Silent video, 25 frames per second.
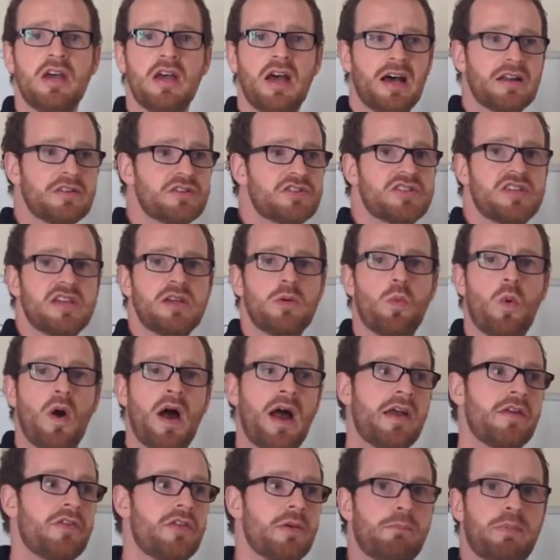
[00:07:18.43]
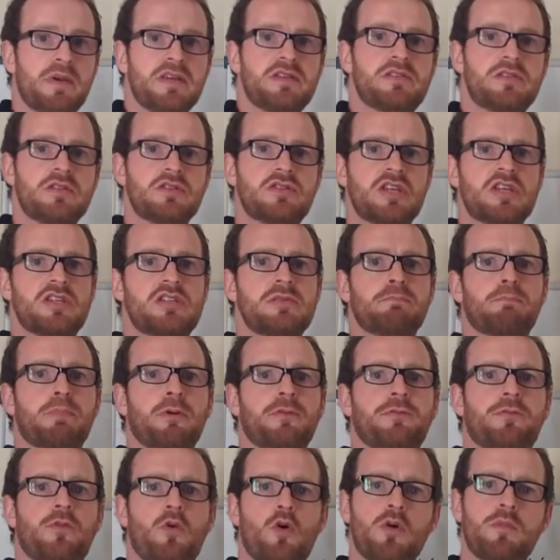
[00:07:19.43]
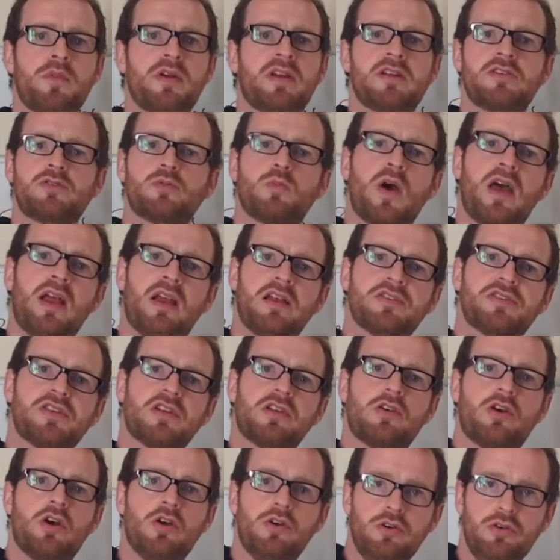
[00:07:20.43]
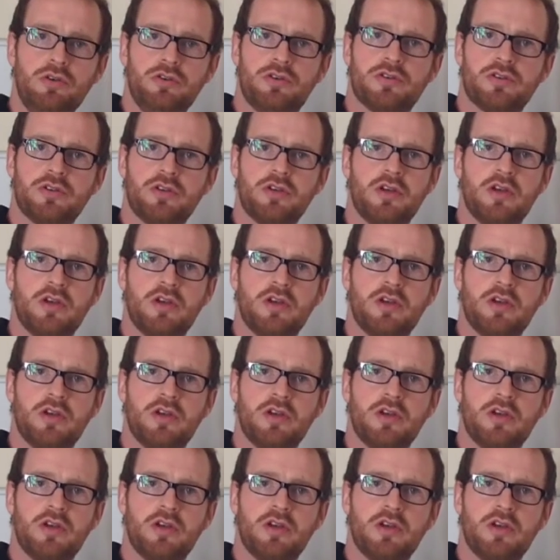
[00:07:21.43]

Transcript: and see why the business isn't performing as well as it could.